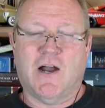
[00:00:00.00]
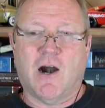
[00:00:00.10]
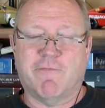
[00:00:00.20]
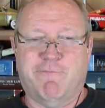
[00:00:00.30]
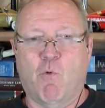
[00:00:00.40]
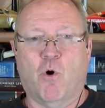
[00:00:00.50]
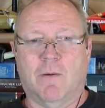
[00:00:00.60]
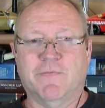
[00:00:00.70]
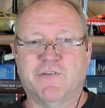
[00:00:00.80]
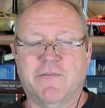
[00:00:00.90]
are
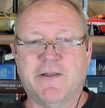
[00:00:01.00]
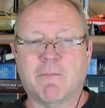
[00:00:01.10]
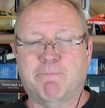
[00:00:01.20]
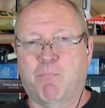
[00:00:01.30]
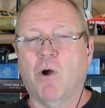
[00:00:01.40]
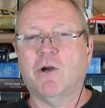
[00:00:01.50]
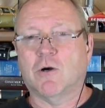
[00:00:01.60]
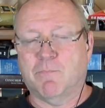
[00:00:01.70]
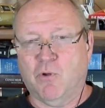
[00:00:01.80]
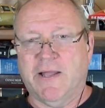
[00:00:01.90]
forms. They're
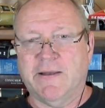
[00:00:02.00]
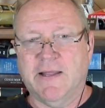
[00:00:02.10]
boilerplate.